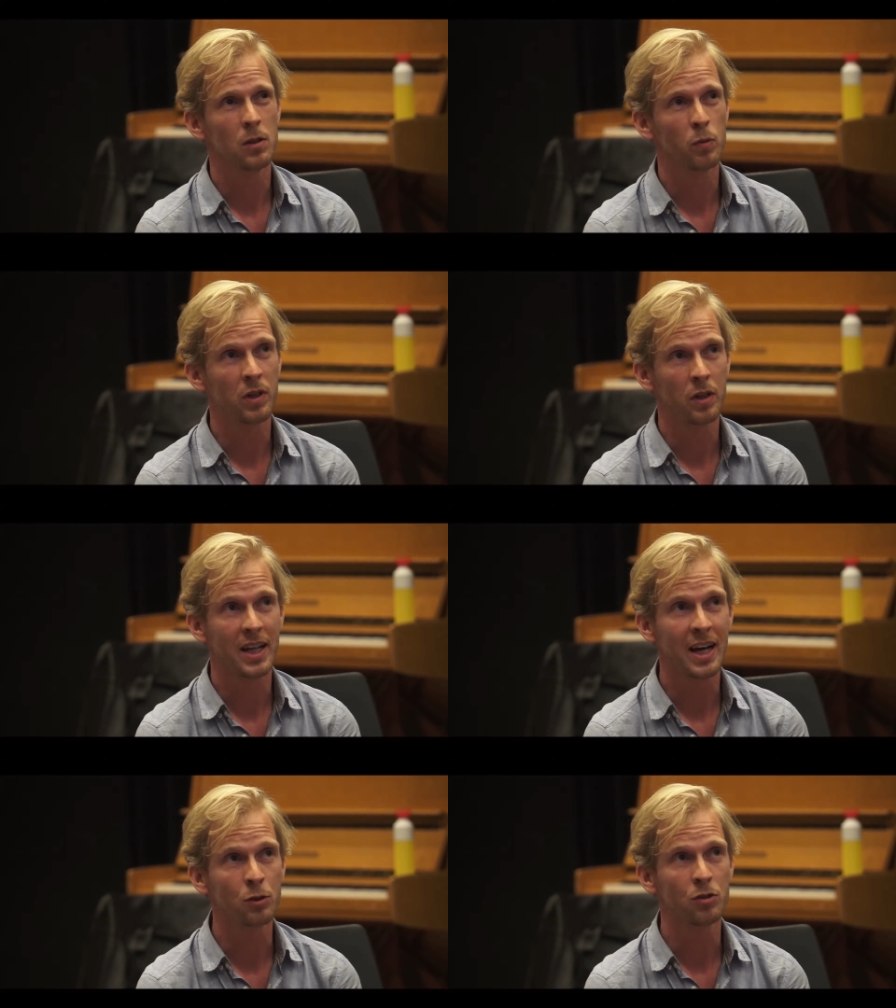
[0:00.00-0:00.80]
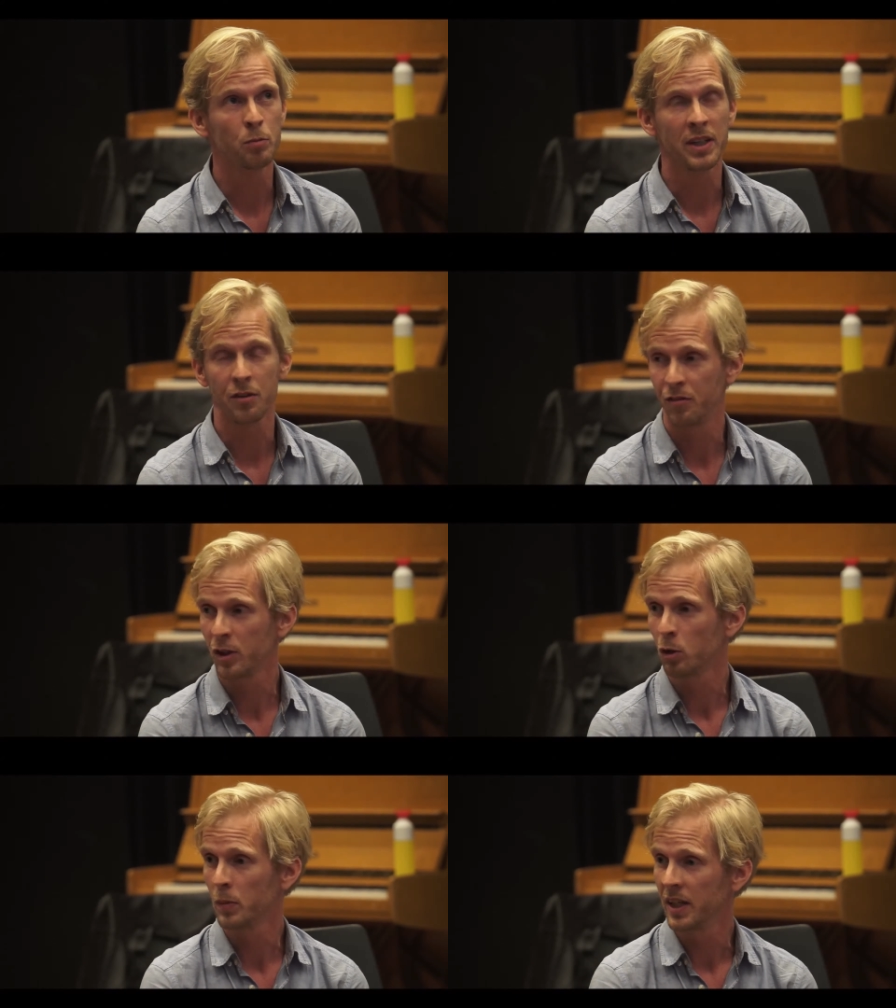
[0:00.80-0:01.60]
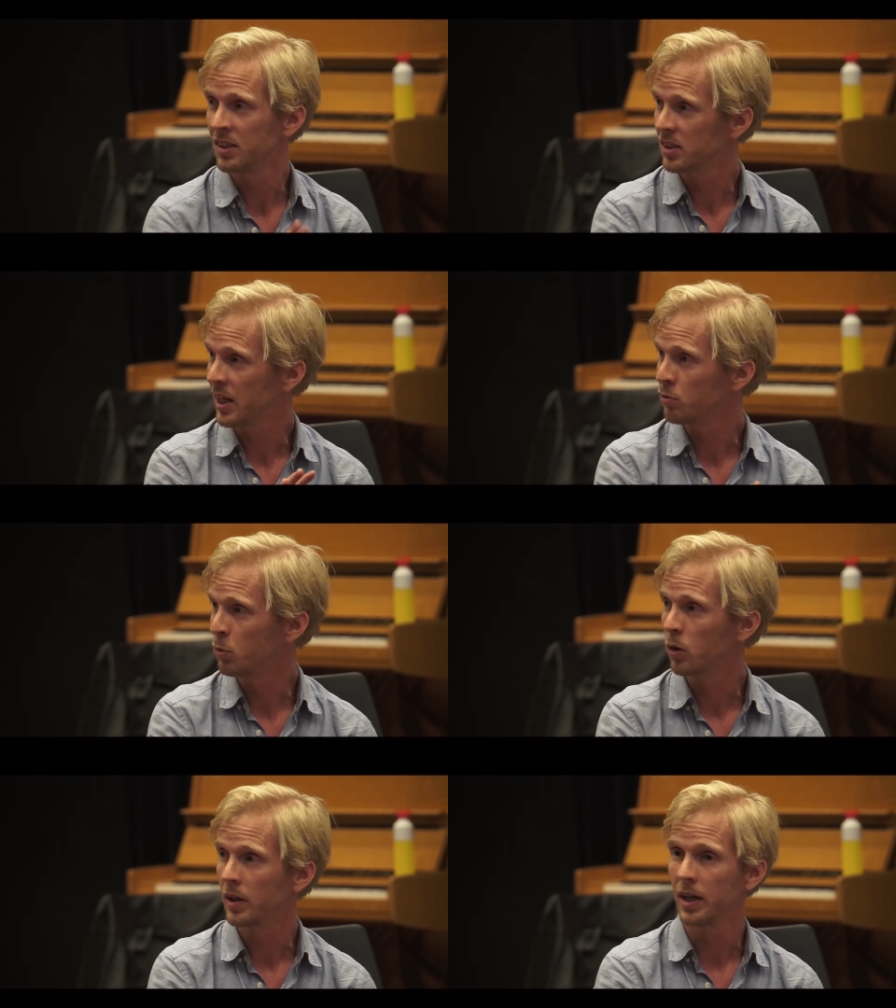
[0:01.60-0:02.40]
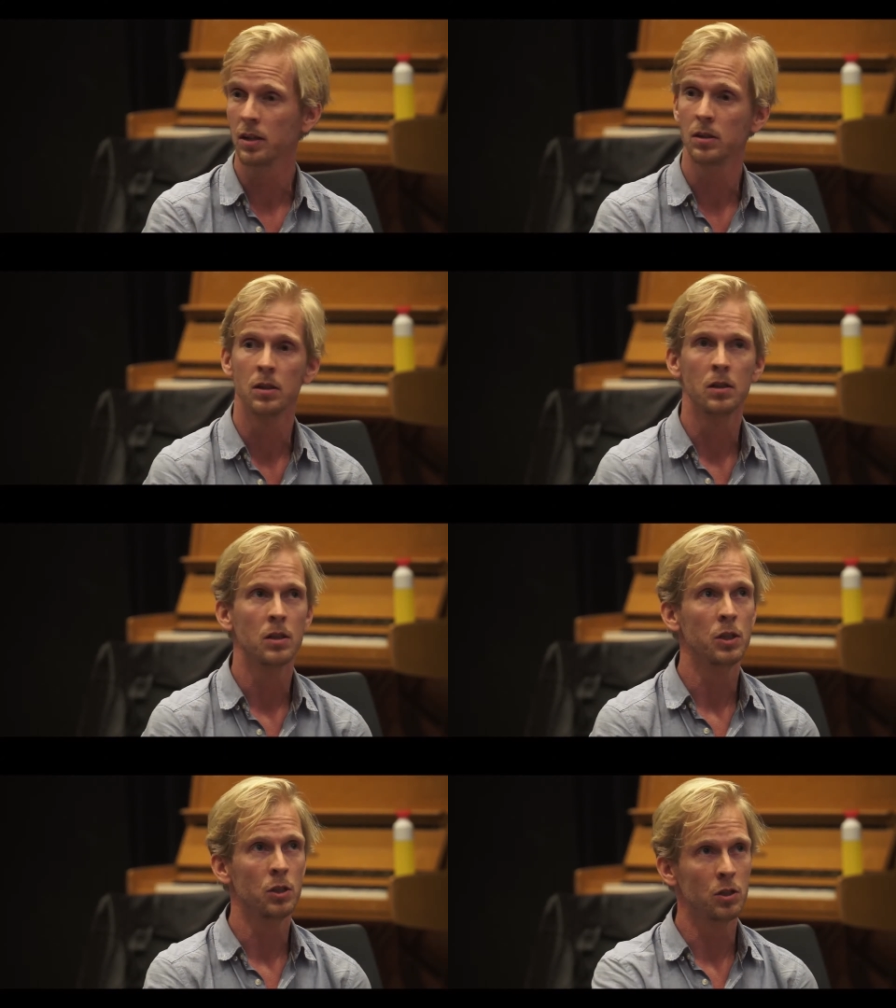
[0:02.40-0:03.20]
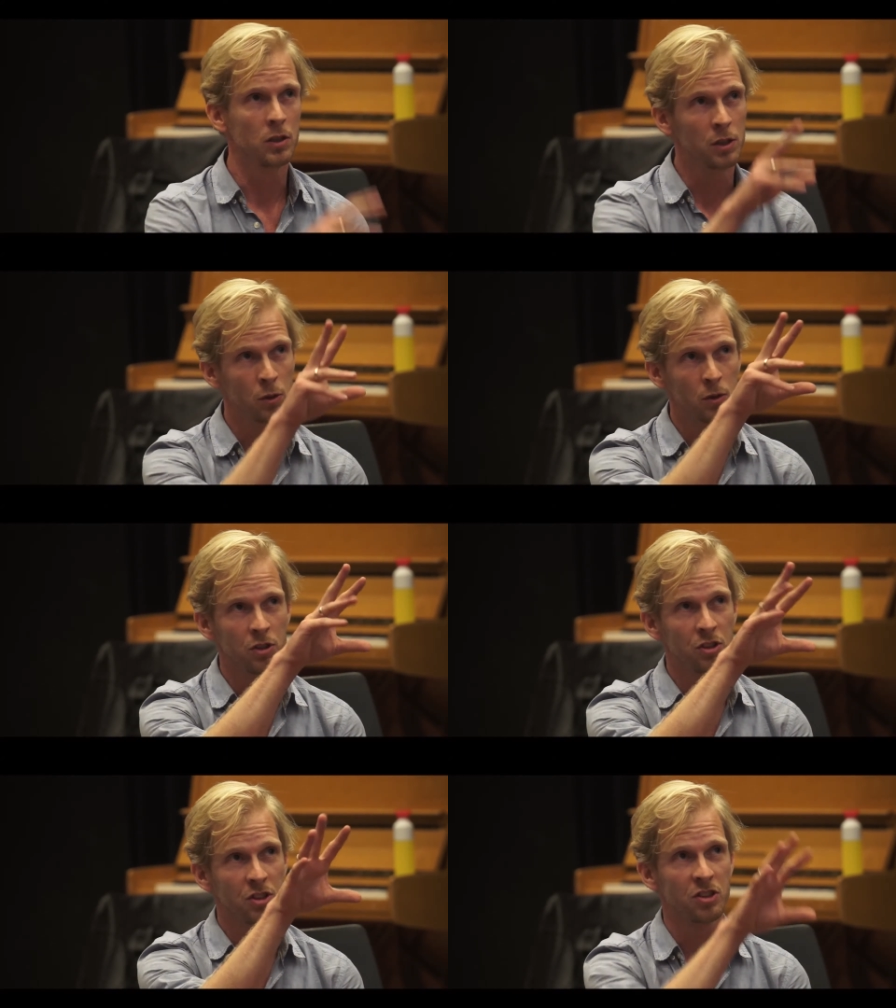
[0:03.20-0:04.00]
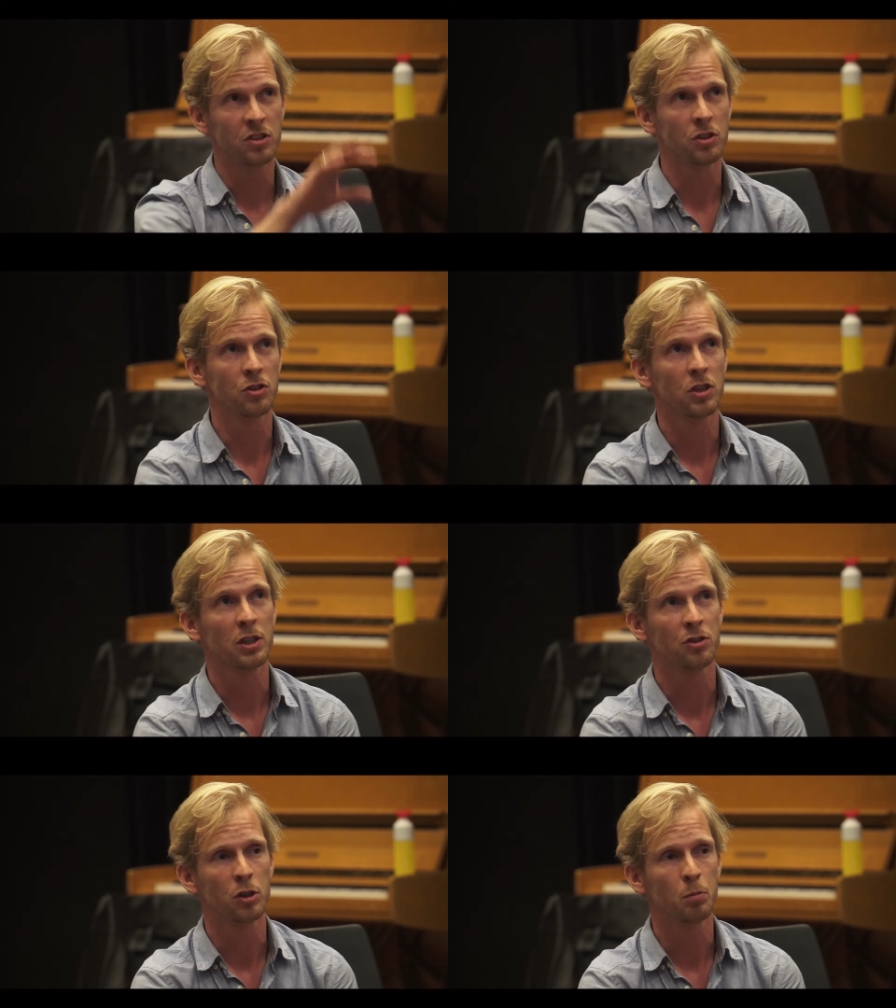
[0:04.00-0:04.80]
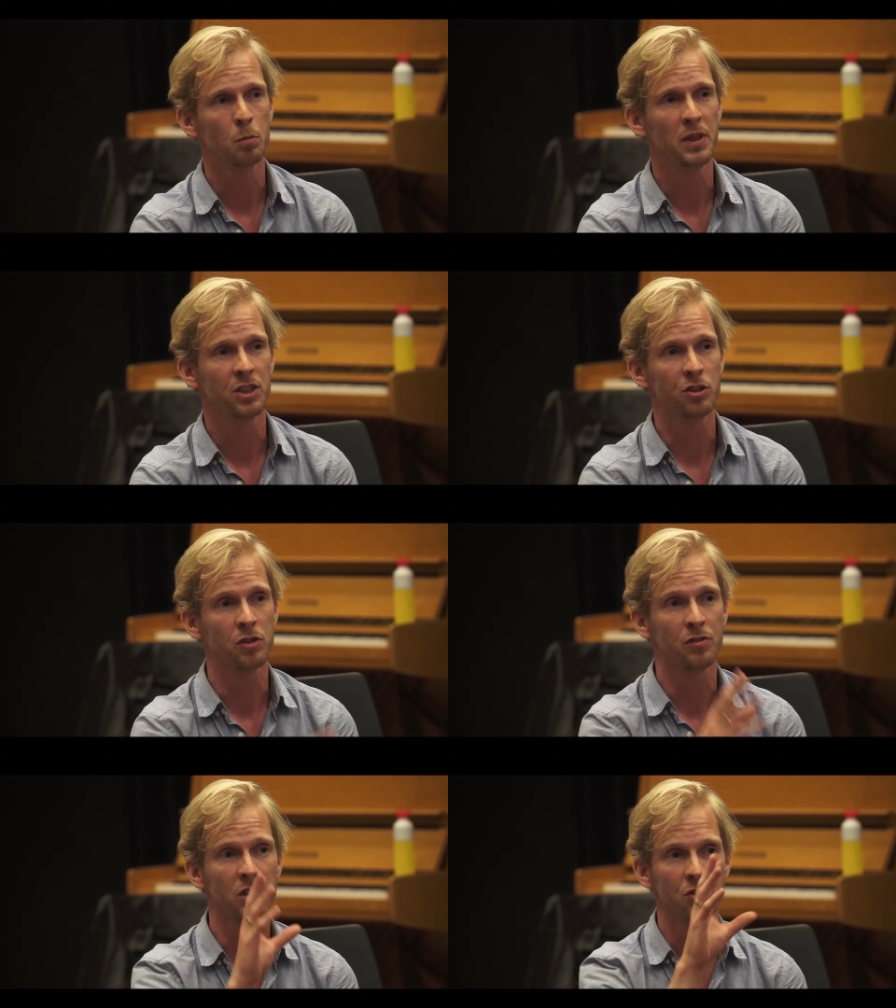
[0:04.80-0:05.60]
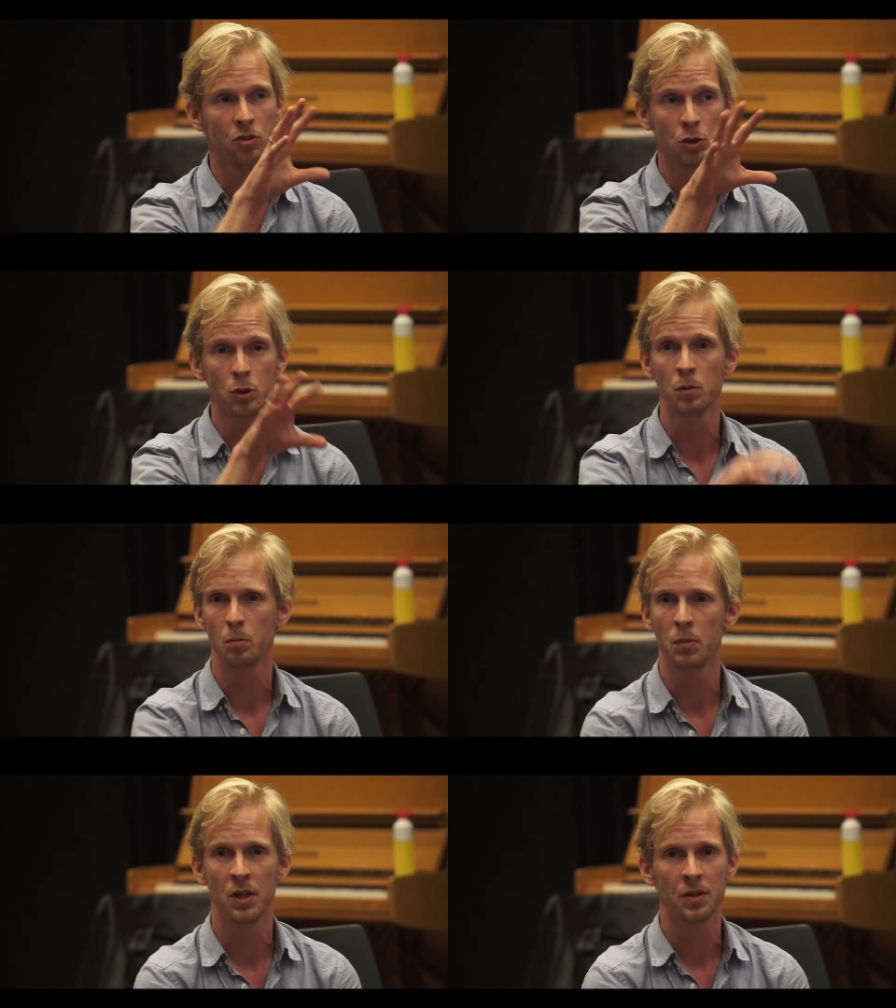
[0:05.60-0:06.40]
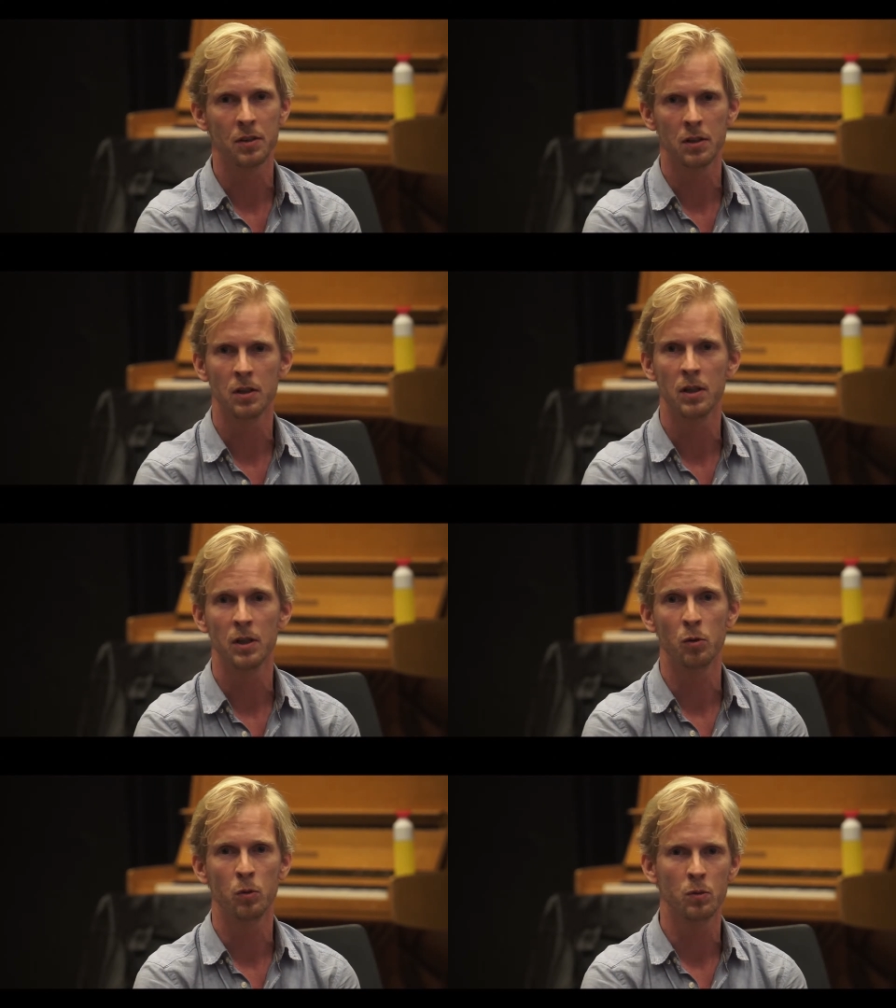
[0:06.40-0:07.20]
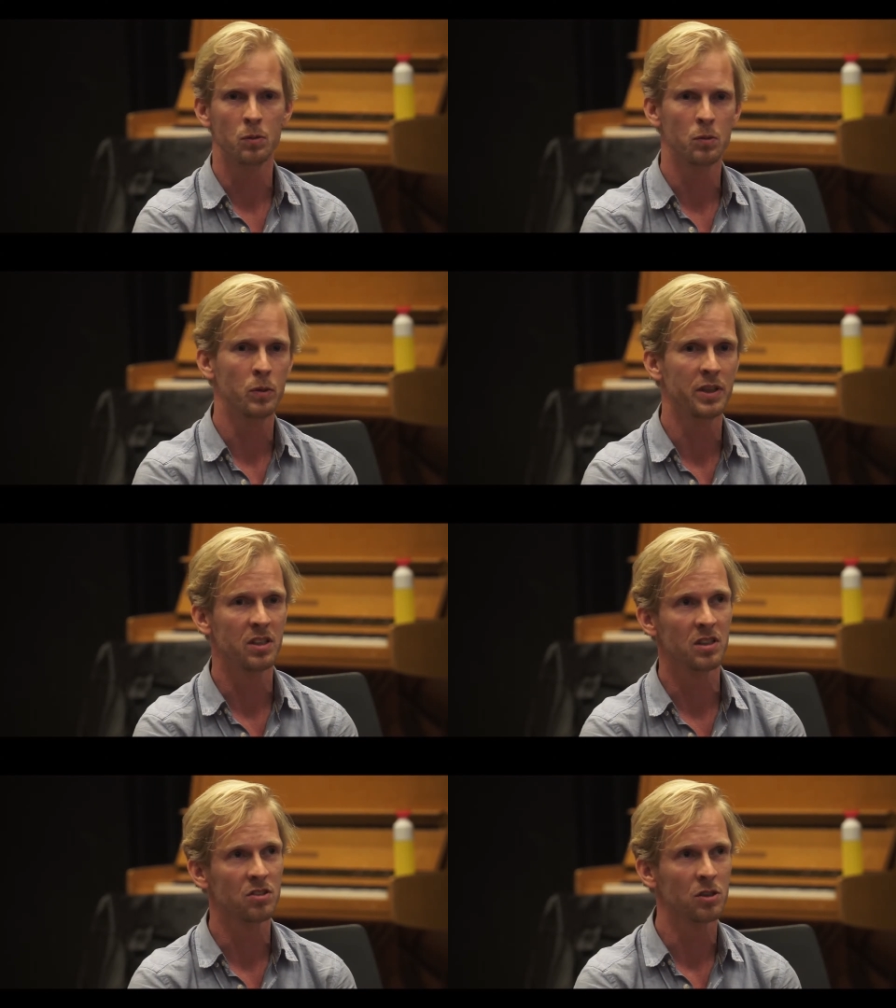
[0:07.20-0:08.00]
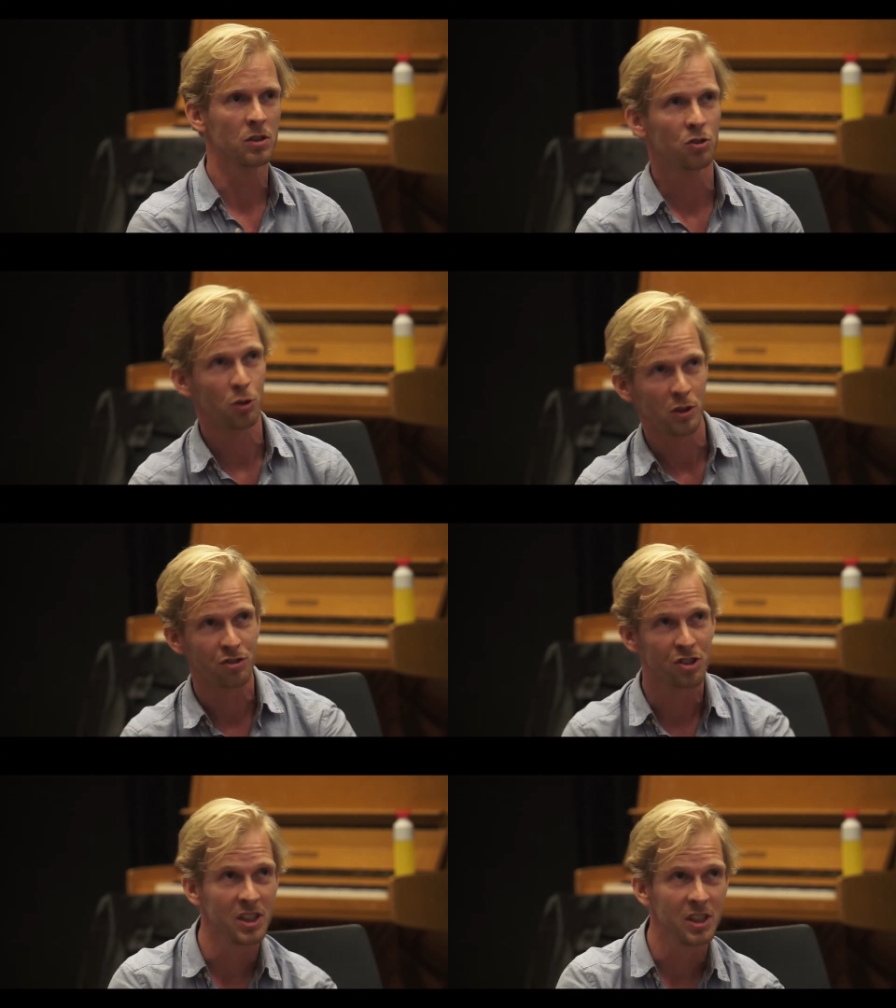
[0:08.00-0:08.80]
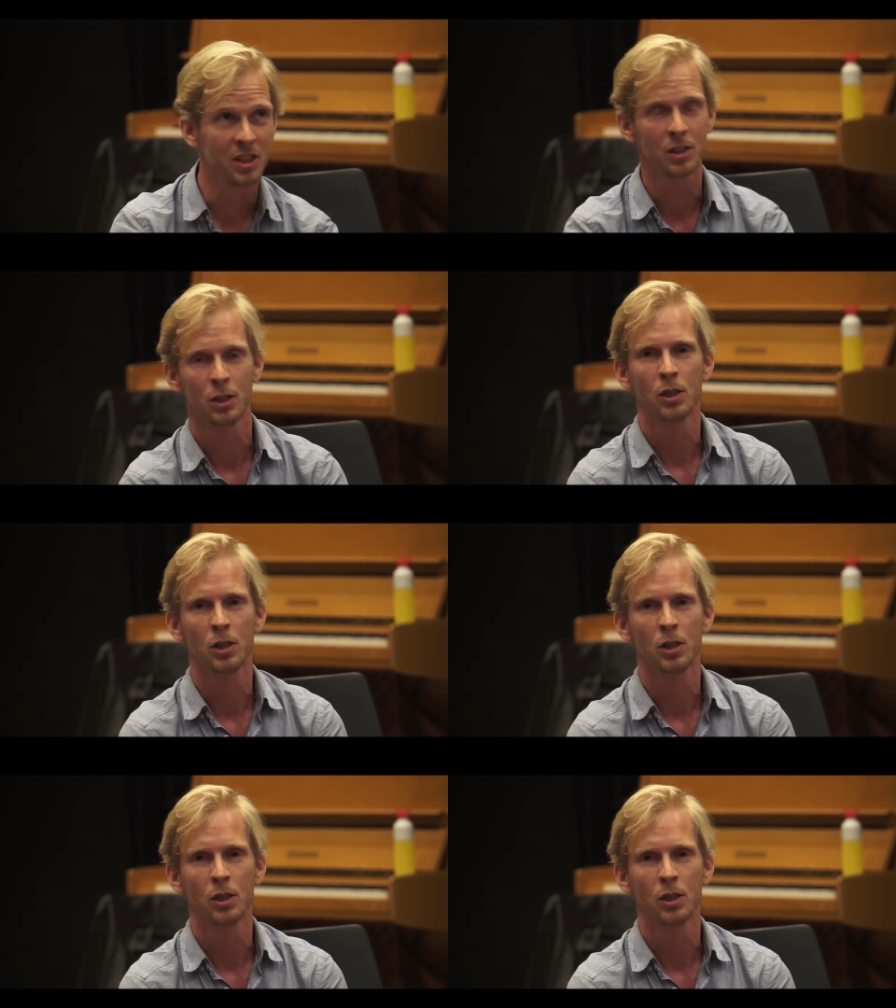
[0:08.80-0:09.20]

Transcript: were allowed to make a film inside of Moria. You just saw some pictures of us too, but we did this sort of sneaky.